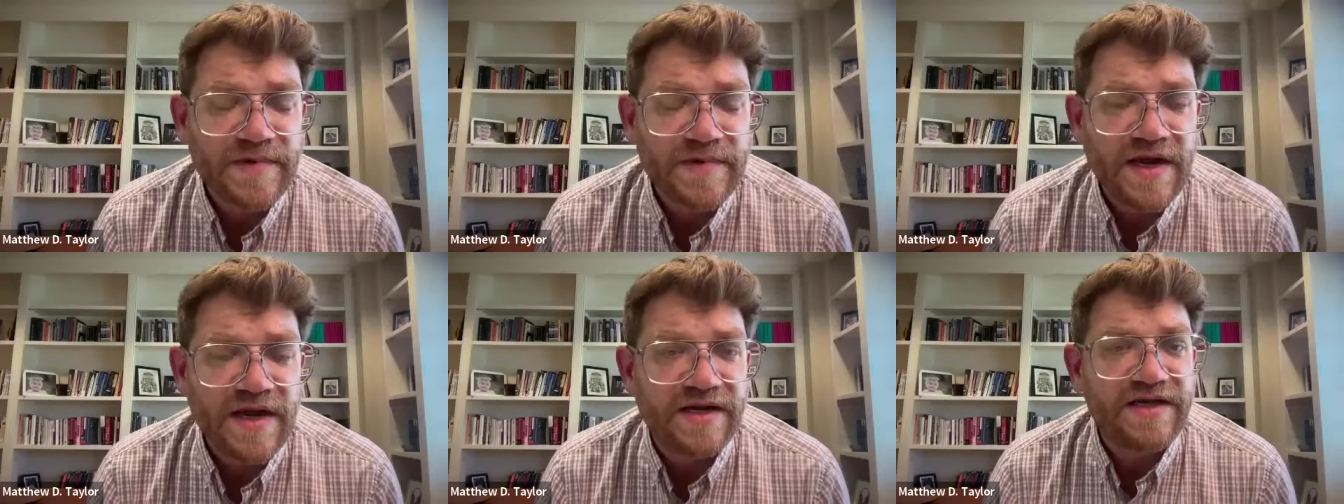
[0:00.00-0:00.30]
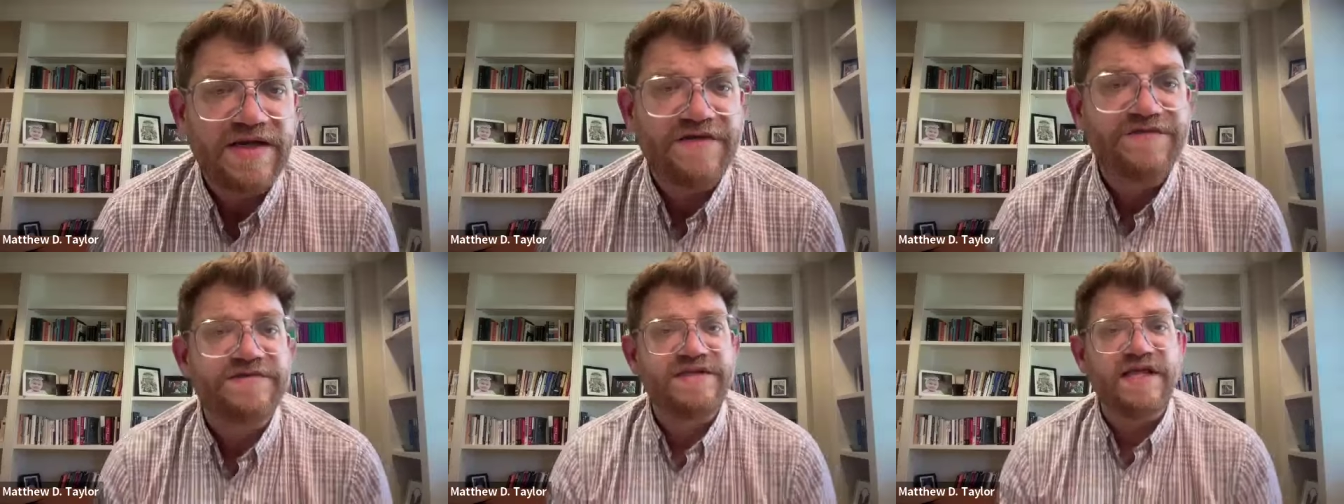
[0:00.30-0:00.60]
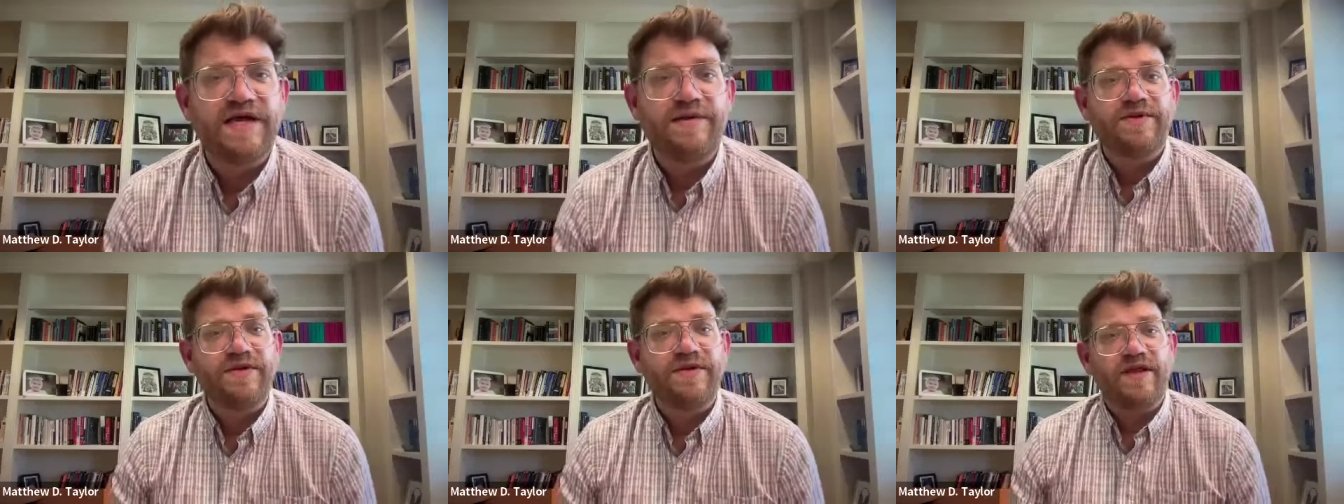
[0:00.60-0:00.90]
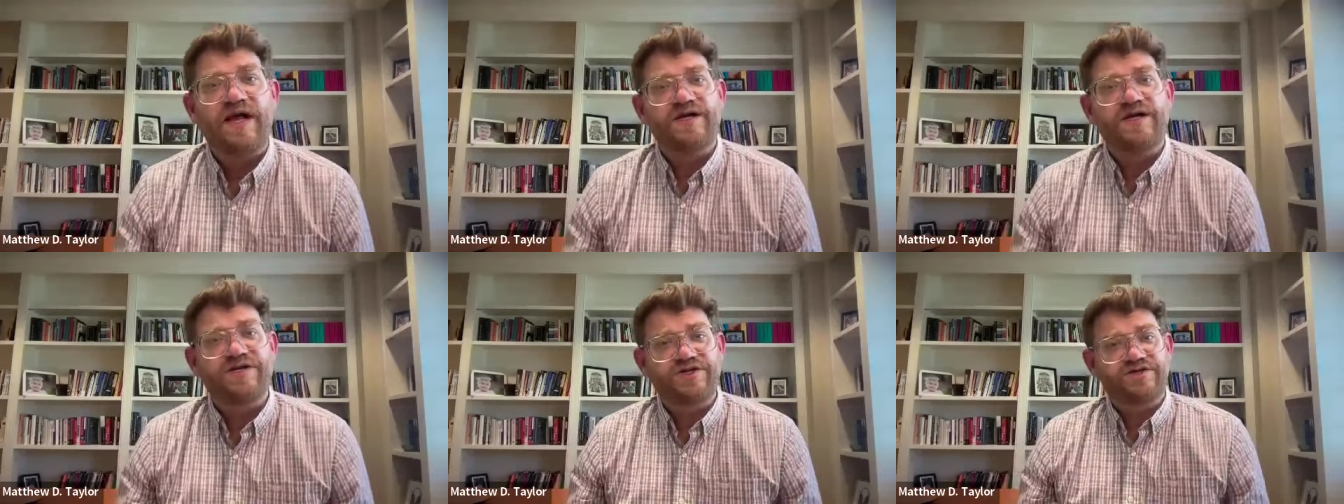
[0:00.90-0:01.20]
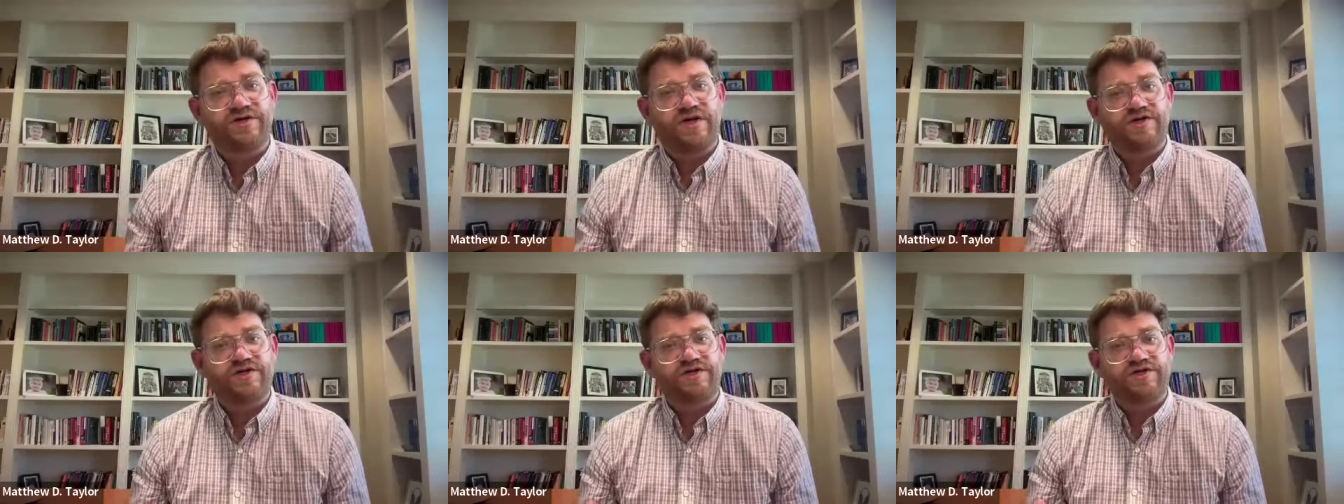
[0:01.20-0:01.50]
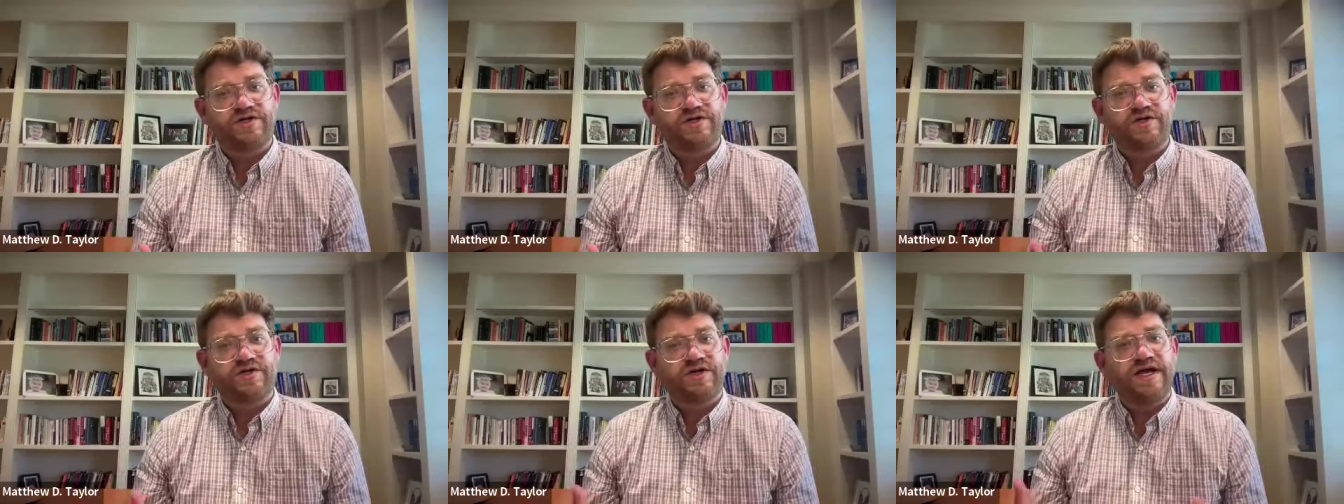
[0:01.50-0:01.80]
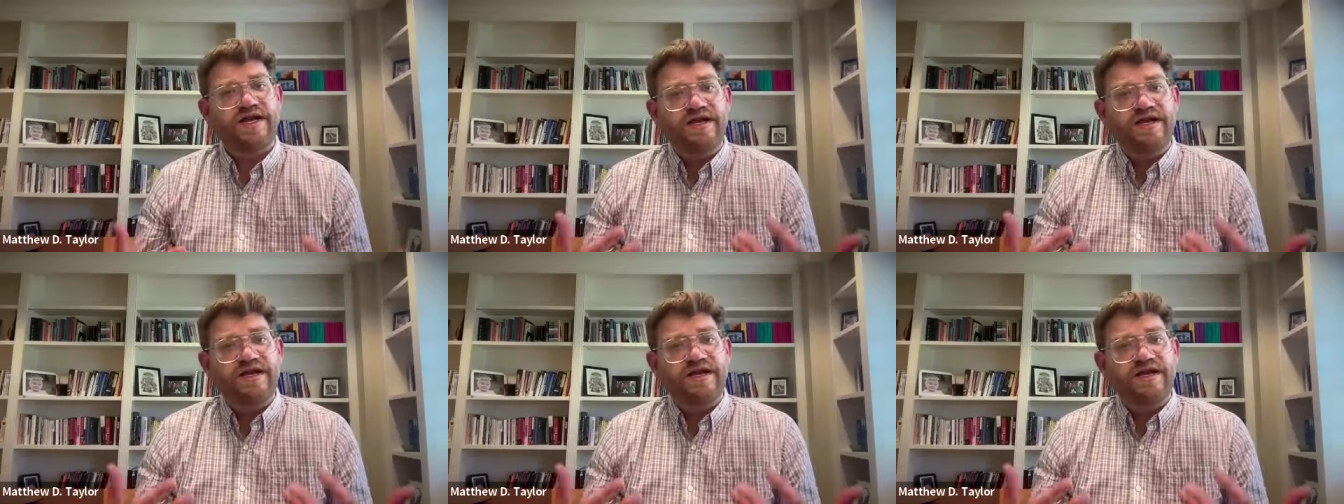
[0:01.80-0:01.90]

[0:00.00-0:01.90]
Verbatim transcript: and it gives them a lot of structure.